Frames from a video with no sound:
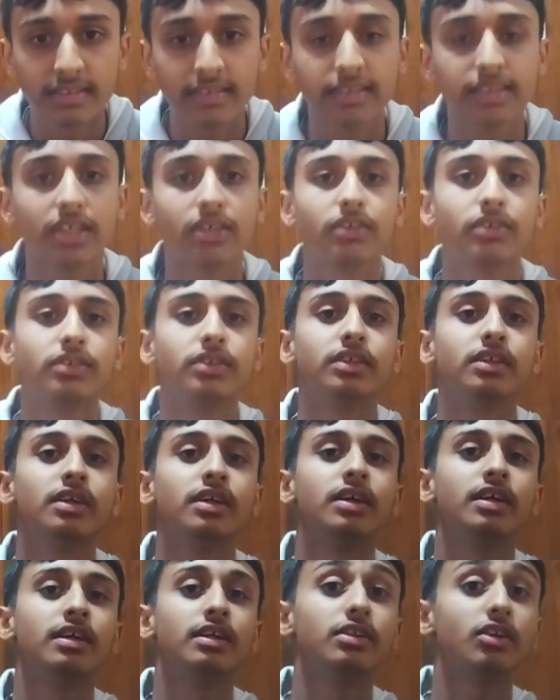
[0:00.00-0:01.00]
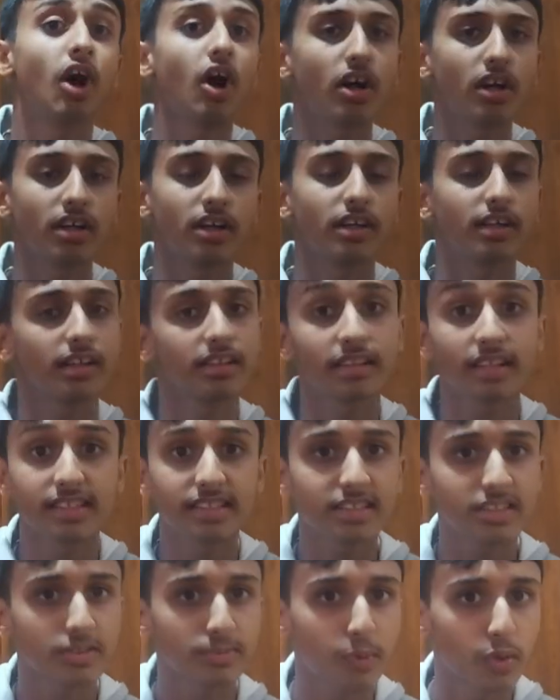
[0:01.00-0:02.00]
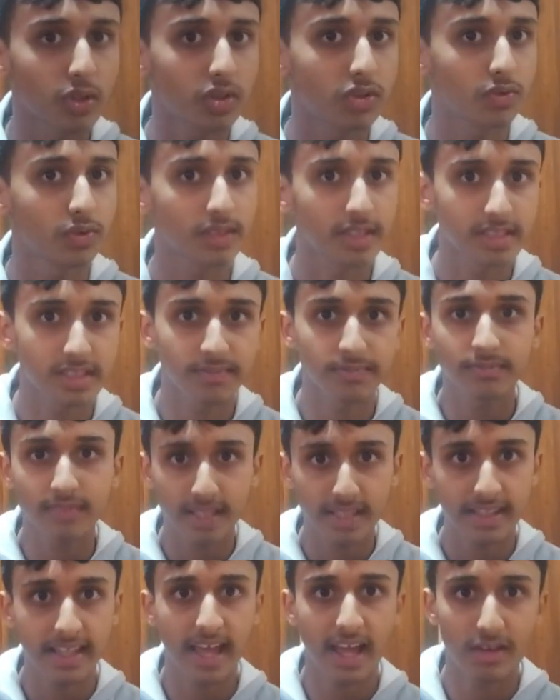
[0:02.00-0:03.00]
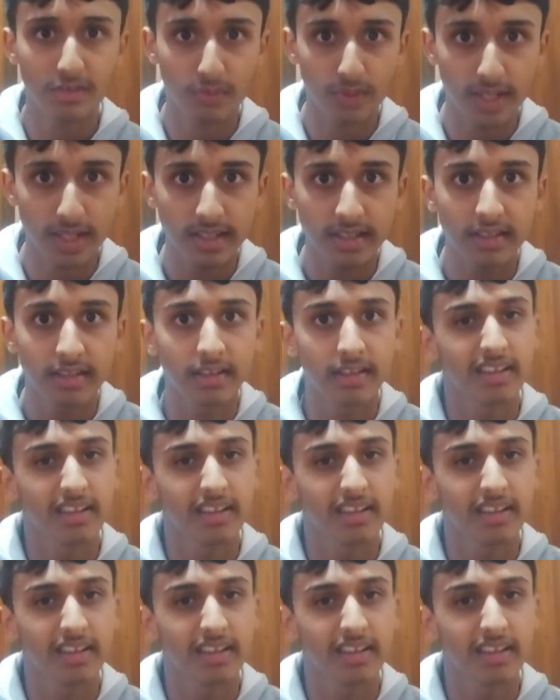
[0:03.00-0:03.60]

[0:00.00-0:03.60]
So it doesn't support dualism in that way.